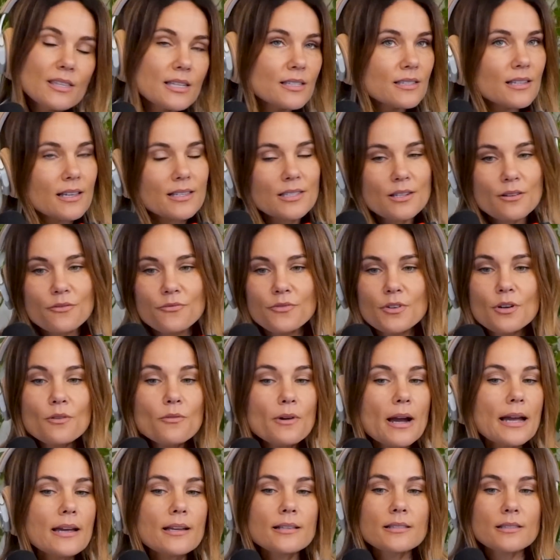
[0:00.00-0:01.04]
like, this doesn't feel
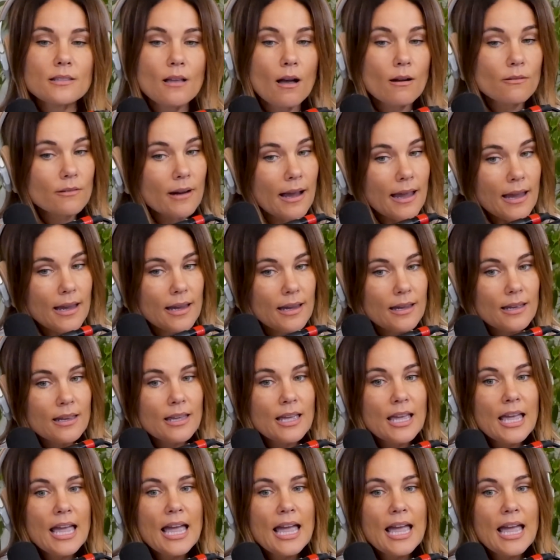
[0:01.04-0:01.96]
right. It's not right.